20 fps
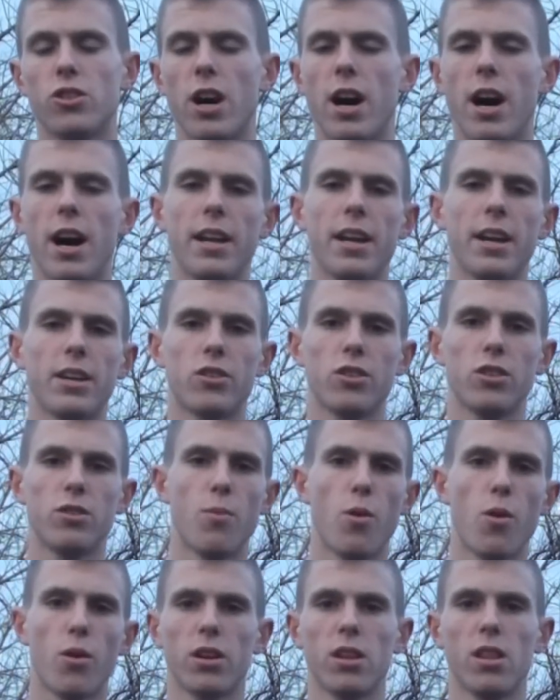I had actually
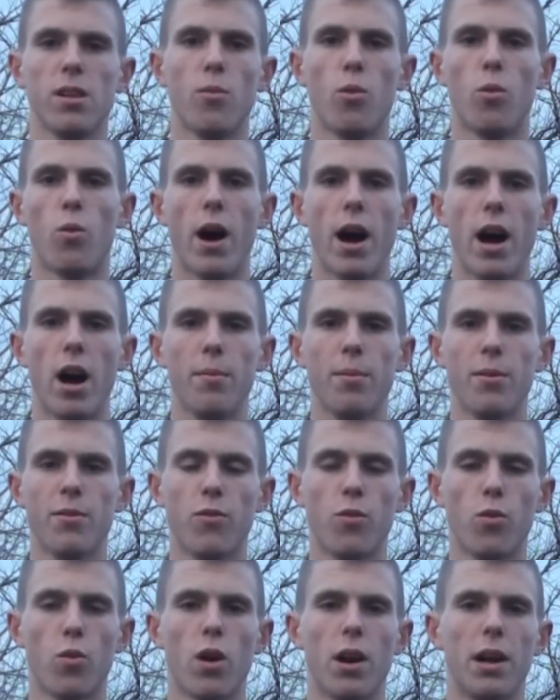spoken to them a while
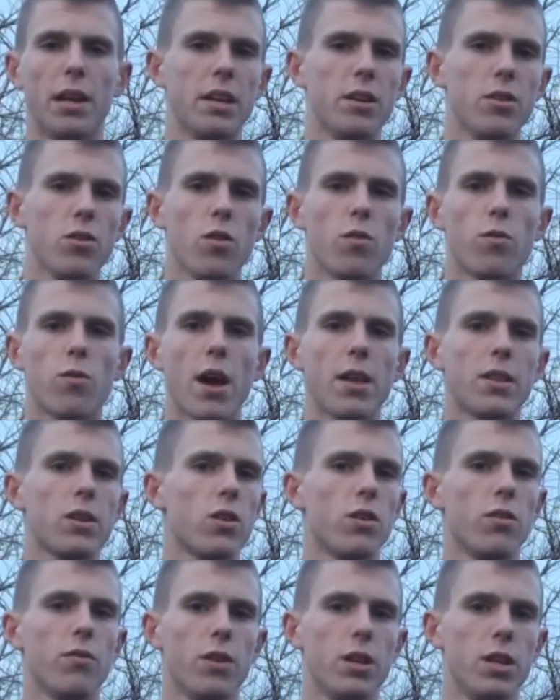before and they do have rather
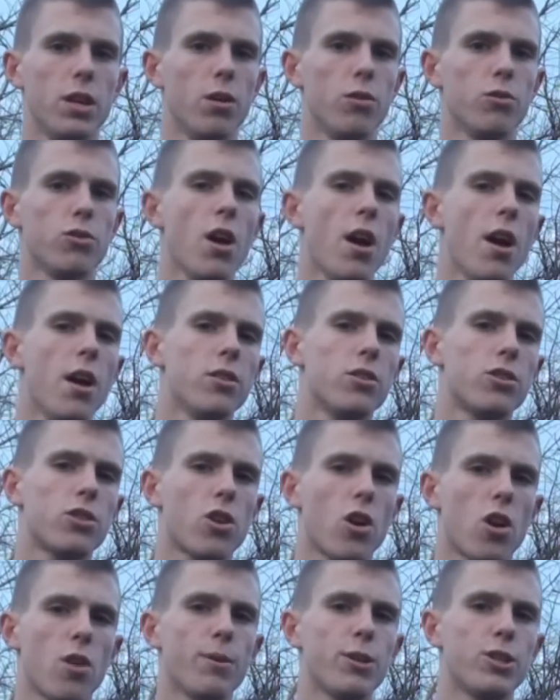good videos.
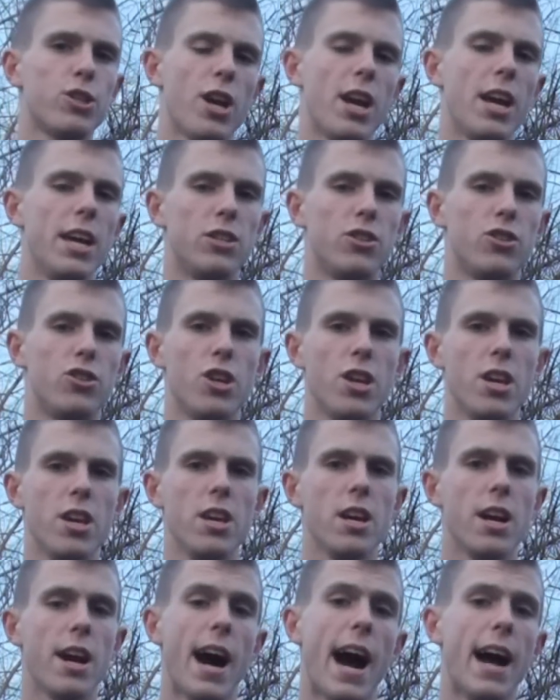Skirmish H
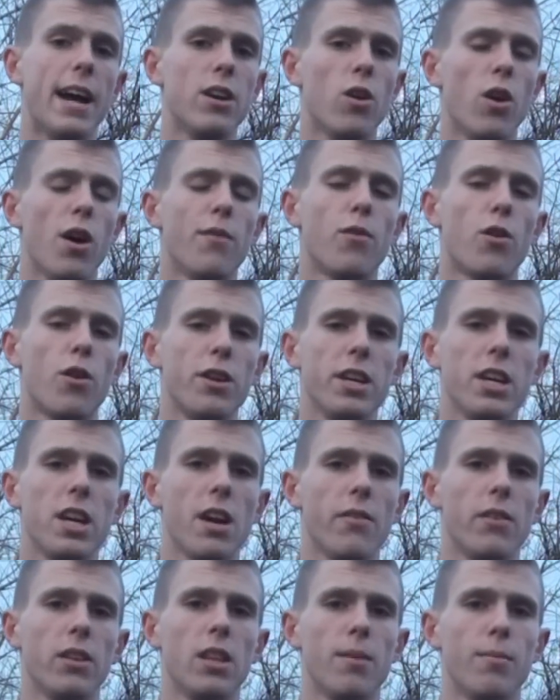D, I know I've already
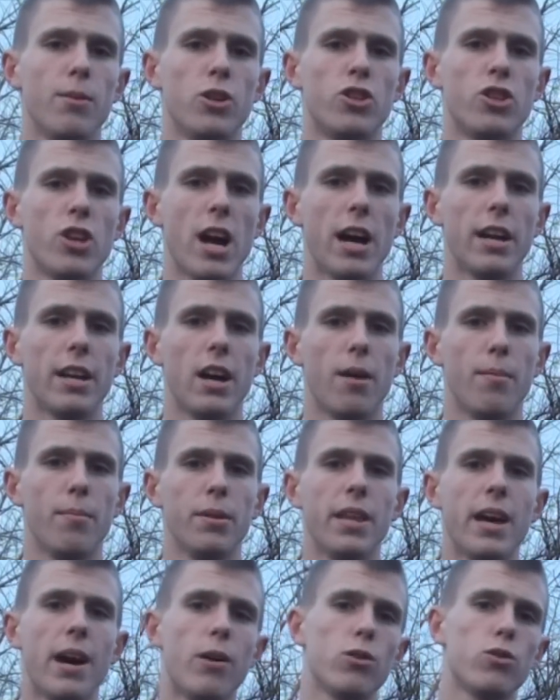given them a shout out, but
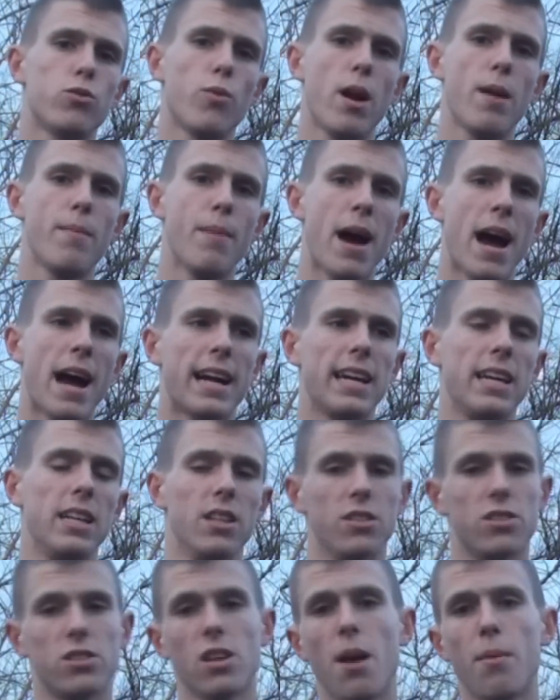that was way back in
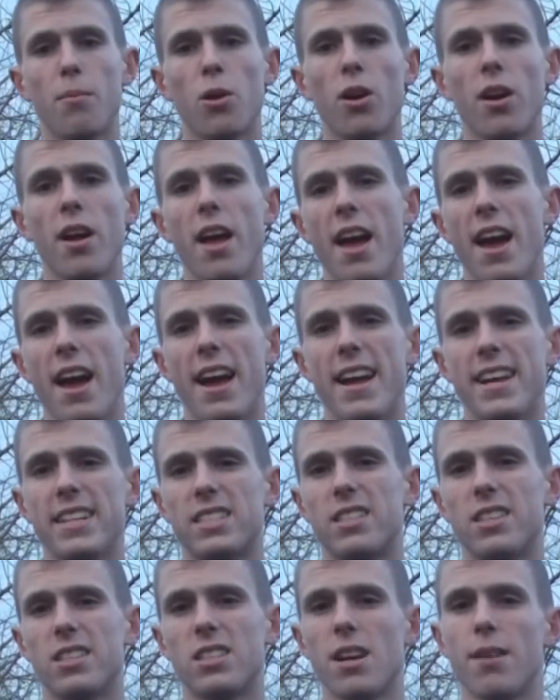the summer. It's
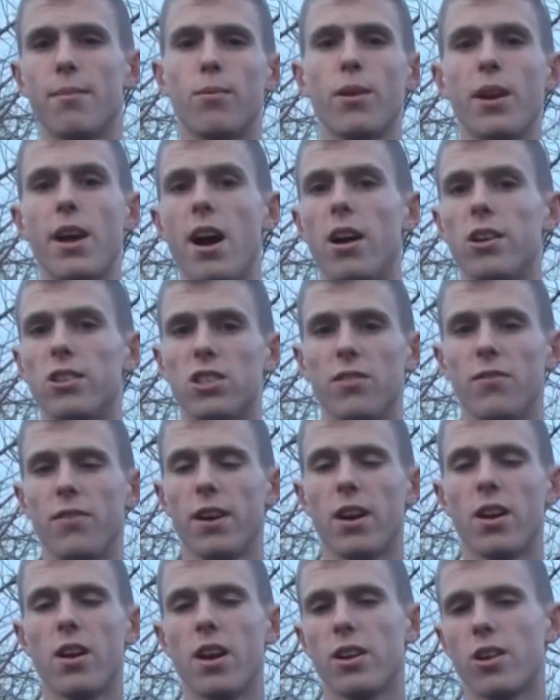December now, so I
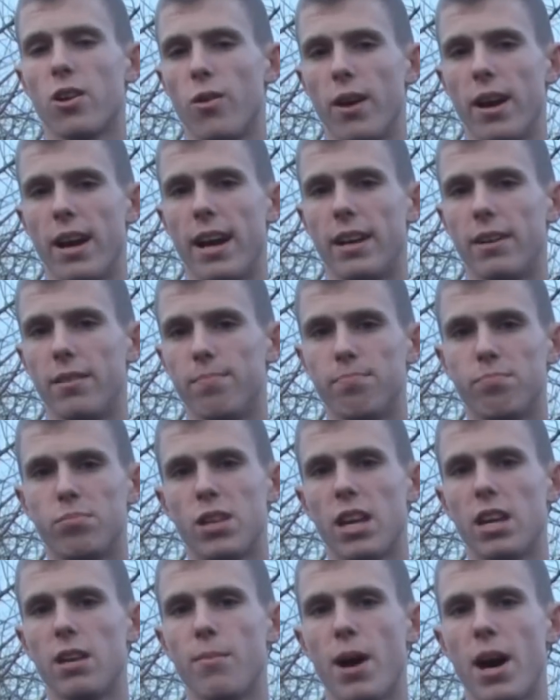figured I'd go ahead and
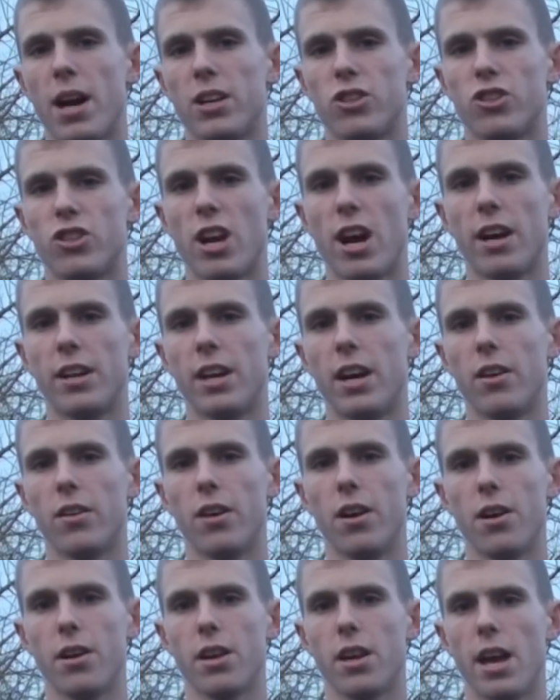send them out a shout out
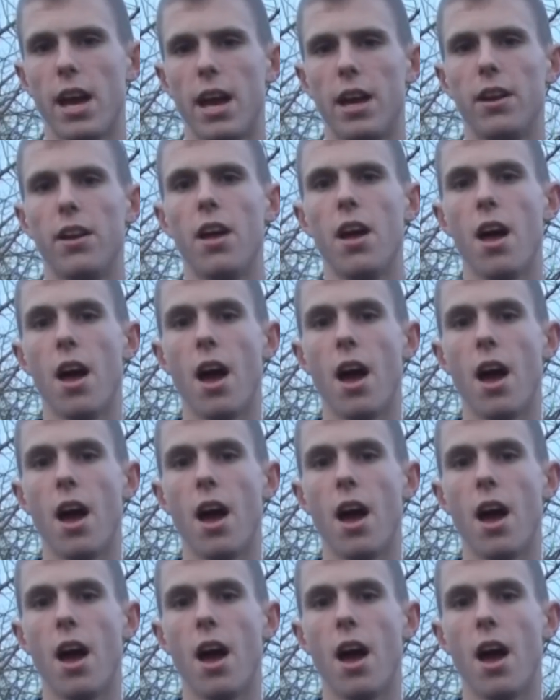again.